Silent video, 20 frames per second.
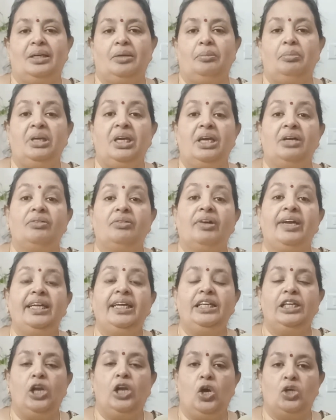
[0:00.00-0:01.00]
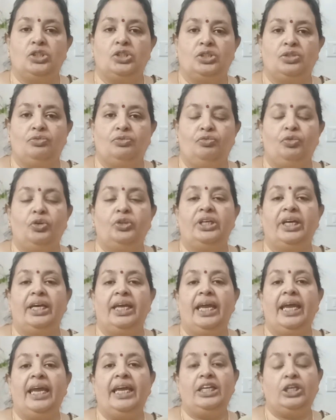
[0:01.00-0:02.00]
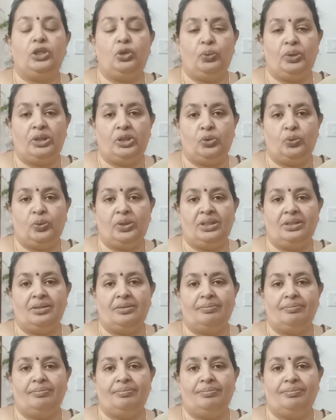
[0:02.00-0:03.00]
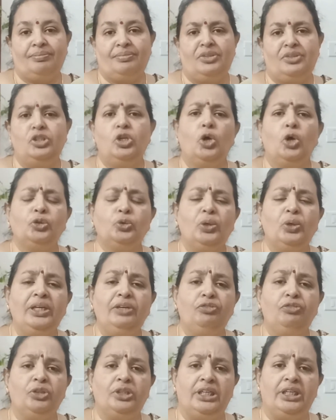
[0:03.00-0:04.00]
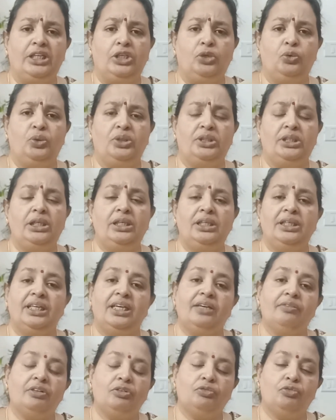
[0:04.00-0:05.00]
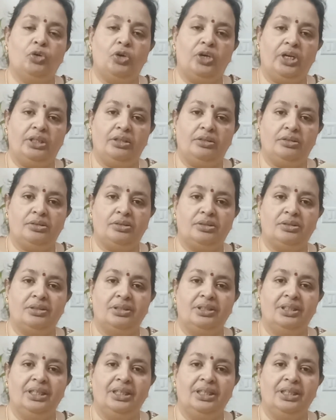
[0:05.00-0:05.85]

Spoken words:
be a great loss for the individual. Not only for the individual, even for others.